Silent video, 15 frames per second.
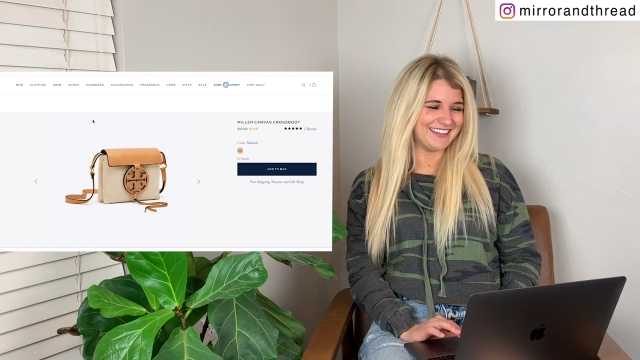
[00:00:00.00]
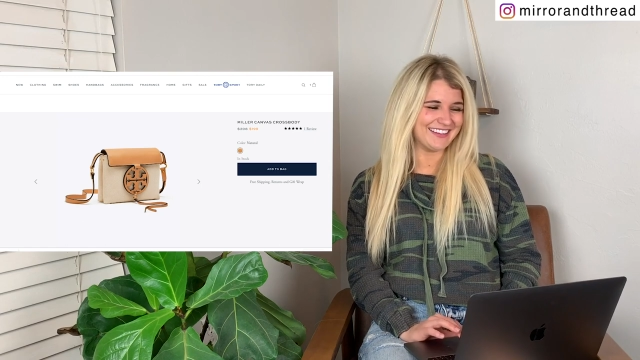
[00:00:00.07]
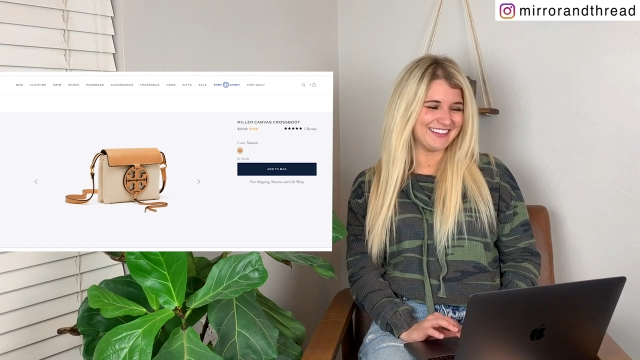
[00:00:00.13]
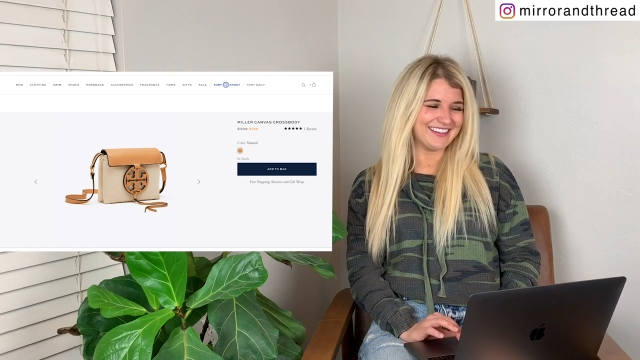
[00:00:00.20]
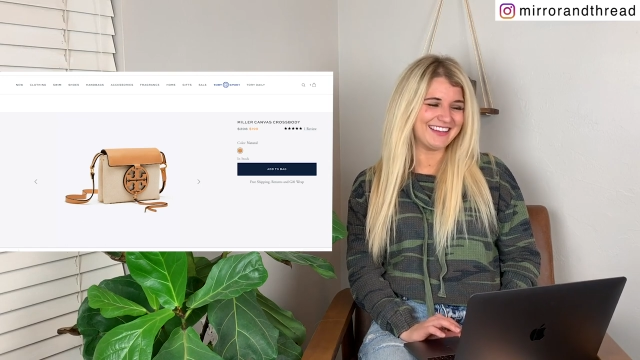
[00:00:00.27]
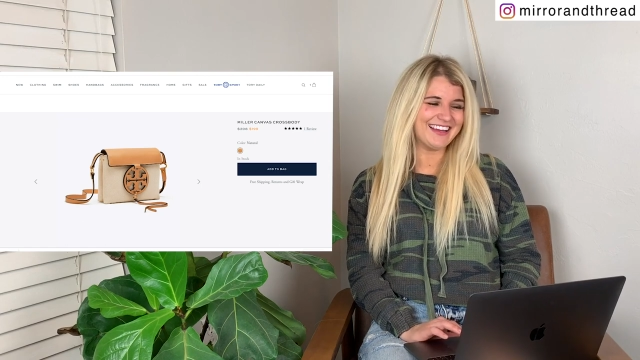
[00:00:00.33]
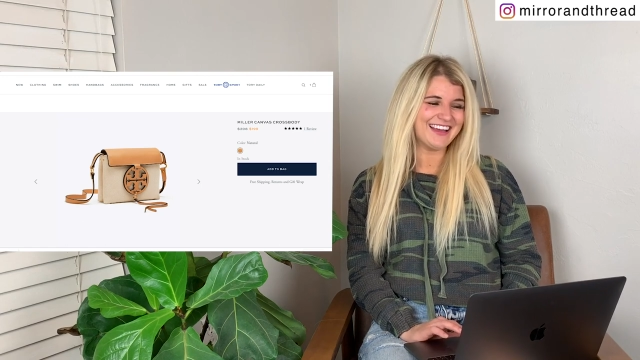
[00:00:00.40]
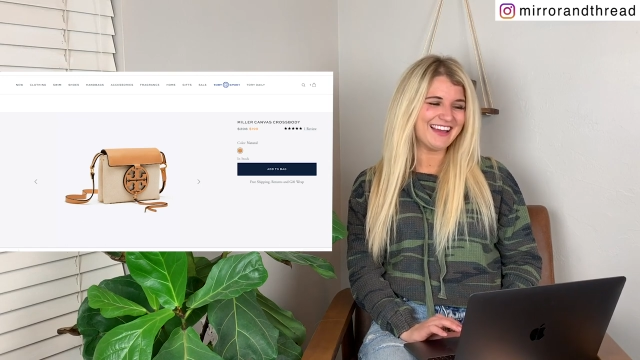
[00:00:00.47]

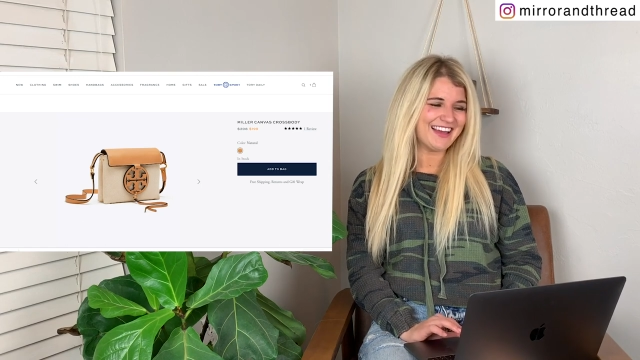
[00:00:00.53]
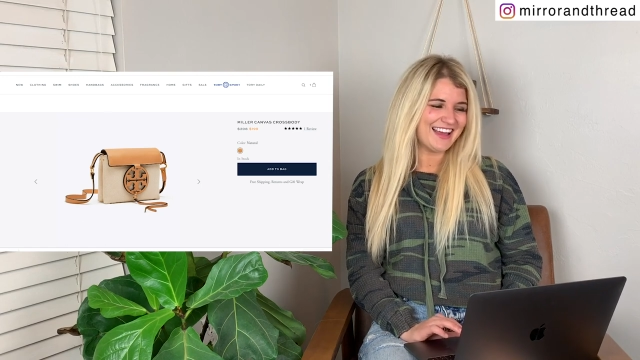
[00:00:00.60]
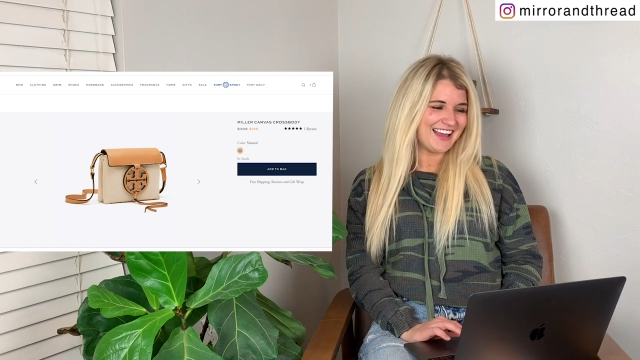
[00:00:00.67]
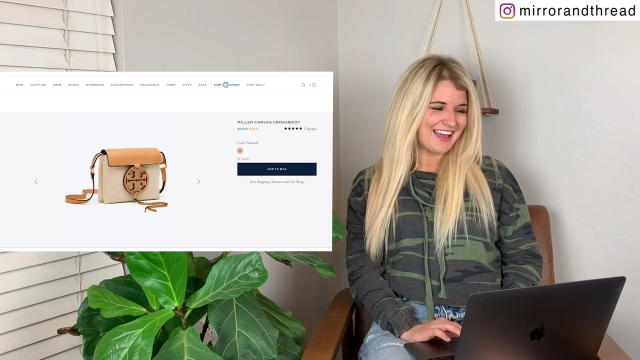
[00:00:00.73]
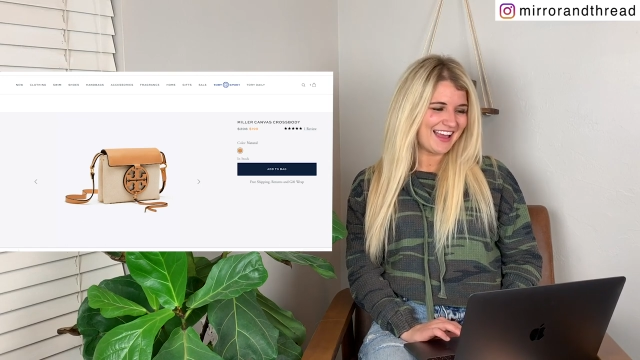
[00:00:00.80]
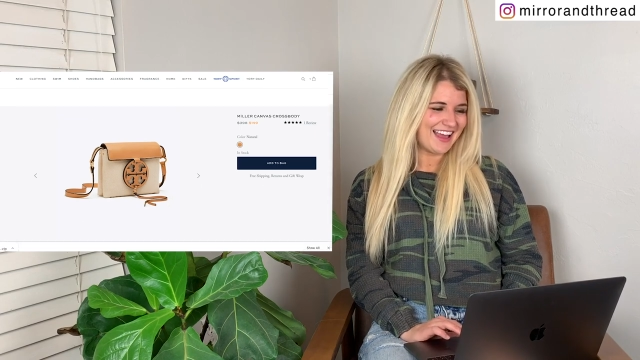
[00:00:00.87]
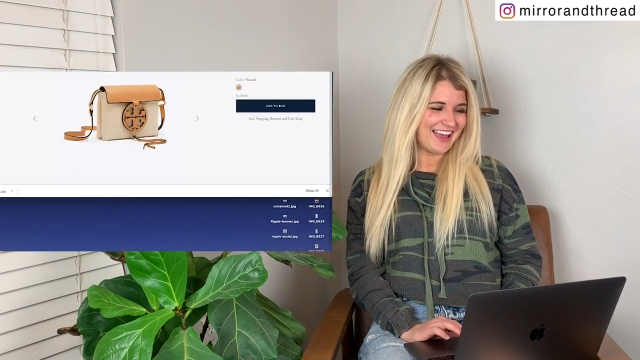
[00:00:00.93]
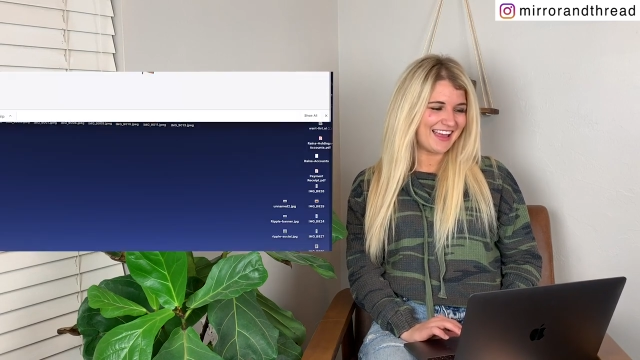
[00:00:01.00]
and
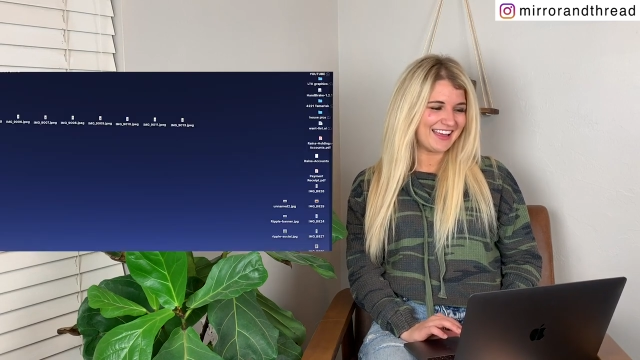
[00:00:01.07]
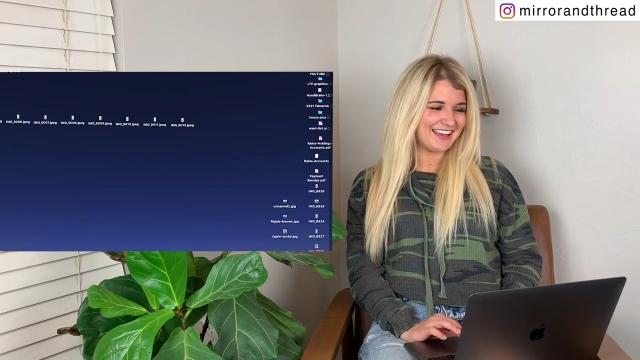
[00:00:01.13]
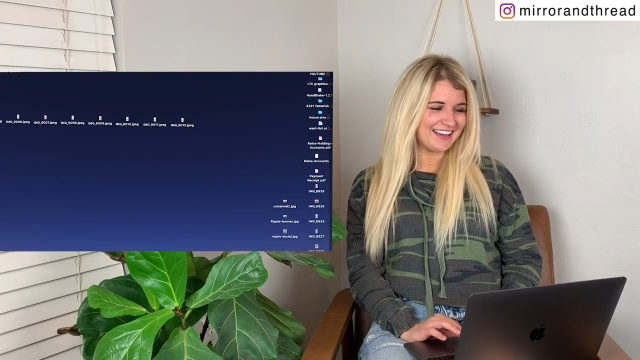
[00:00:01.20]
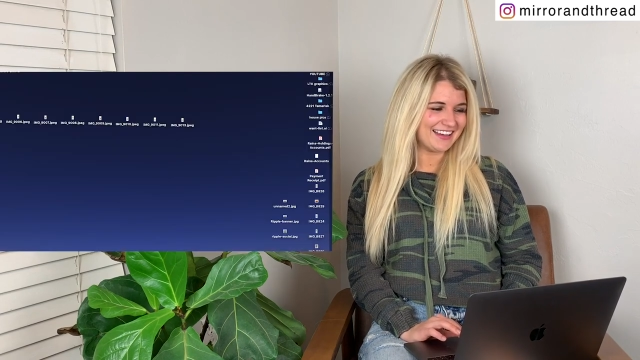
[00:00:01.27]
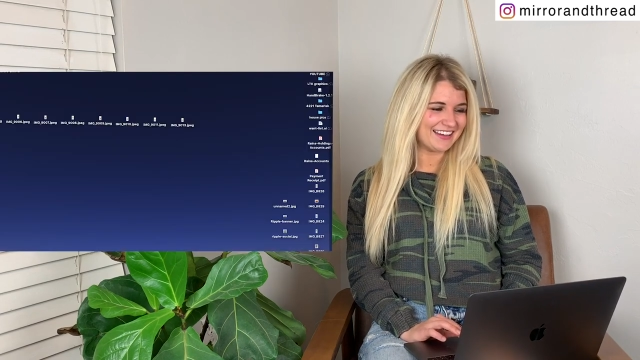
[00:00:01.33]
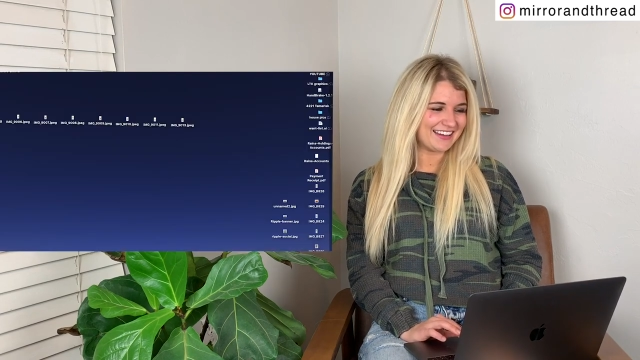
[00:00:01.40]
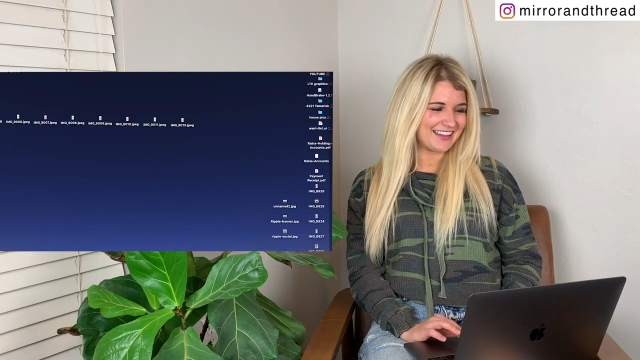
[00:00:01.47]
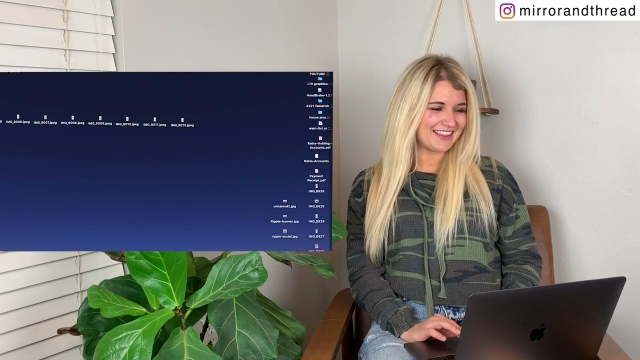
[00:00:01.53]

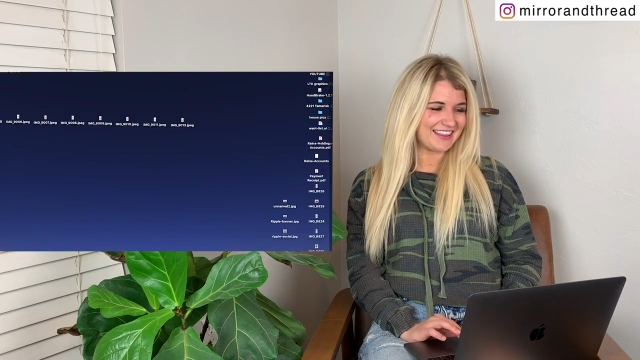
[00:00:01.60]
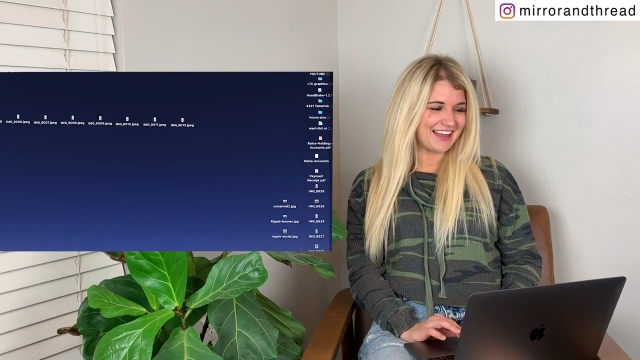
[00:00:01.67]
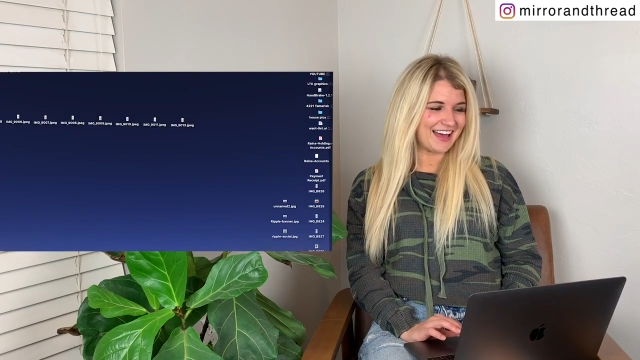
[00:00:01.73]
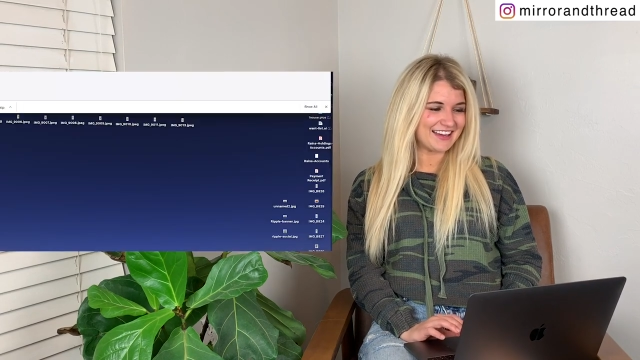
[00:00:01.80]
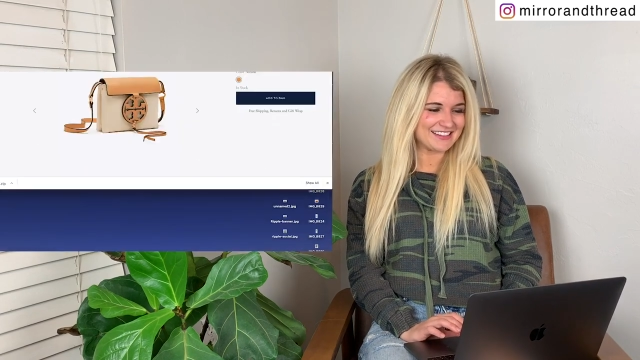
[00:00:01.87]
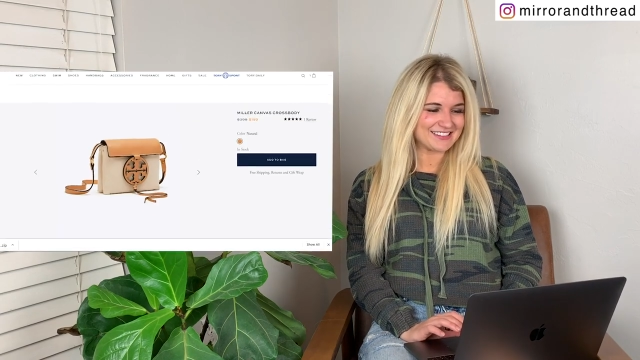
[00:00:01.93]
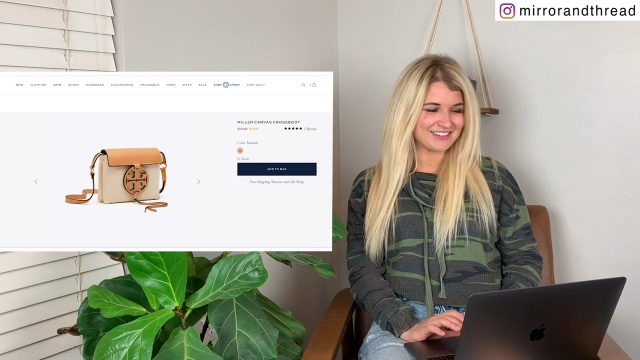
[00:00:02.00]
that